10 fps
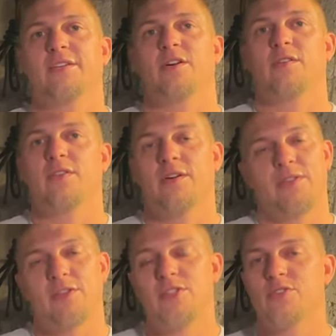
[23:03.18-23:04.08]
You know,
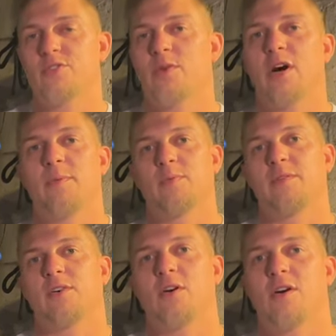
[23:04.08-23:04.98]
the usual
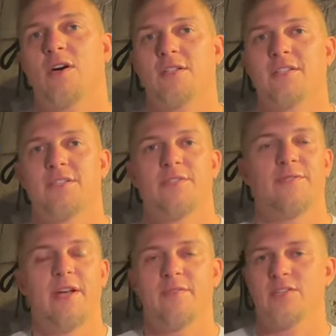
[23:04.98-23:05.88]
upriver haunts, your
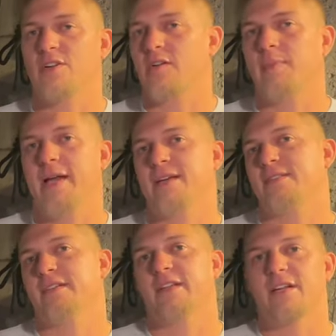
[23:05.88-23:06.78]
favorite soft
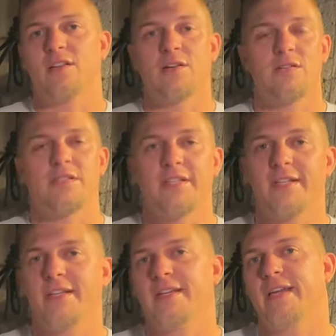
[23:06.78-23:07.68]
plastic like Lunker
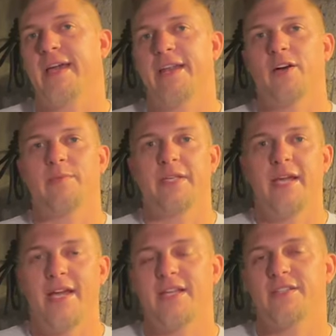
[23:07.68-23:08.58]
City,
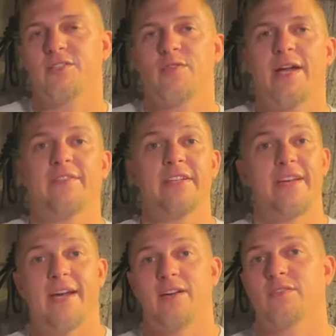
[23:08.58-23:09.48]
NLBN, Gravity
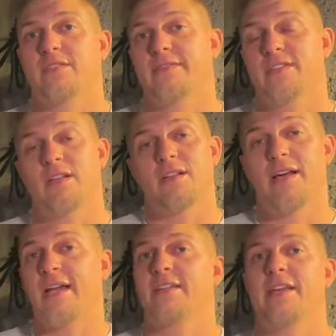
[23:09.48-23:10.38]
Tackles have done a
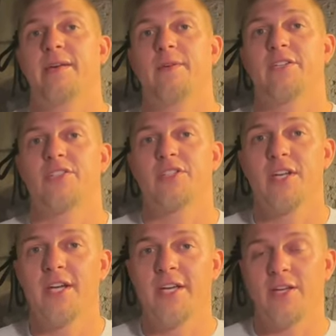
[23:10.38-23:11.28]
lot of damage.
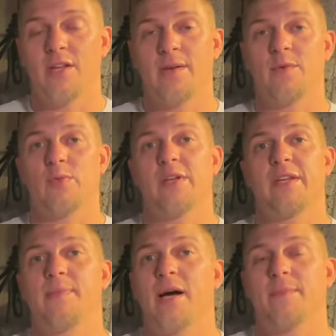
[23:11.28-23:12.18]
You know, them are
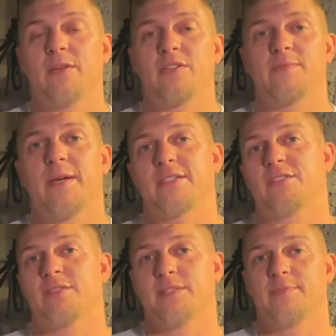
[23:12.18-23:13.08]
really popular,
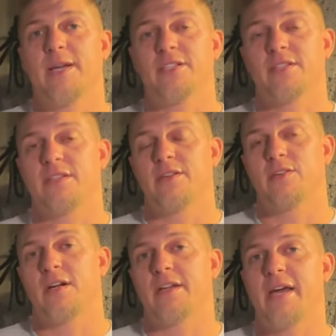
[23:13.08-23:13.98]
especially
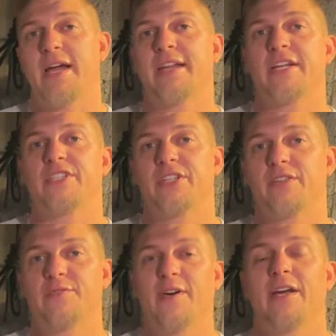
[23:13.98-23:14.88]
their 9-inch and
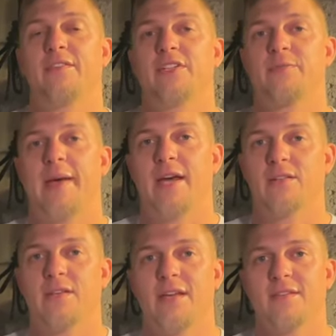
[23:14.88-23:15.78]
their 5-inch
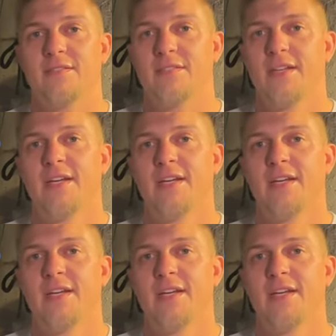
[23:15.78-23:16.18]
paddle tails.